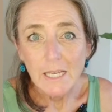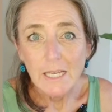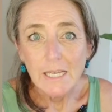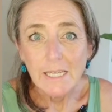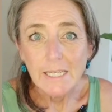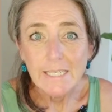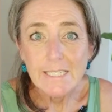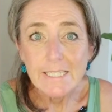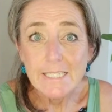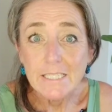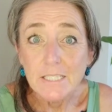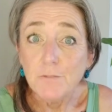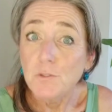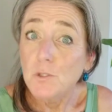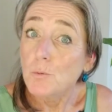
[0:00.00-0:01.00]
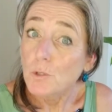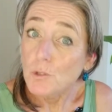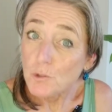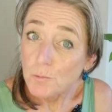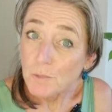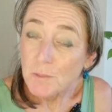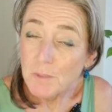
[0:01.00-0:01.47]
And if you want
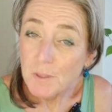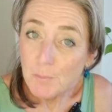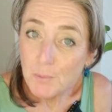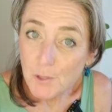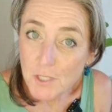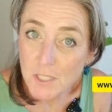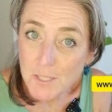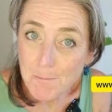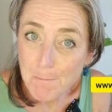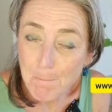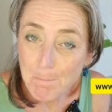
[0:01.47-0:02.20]
to meet me in person,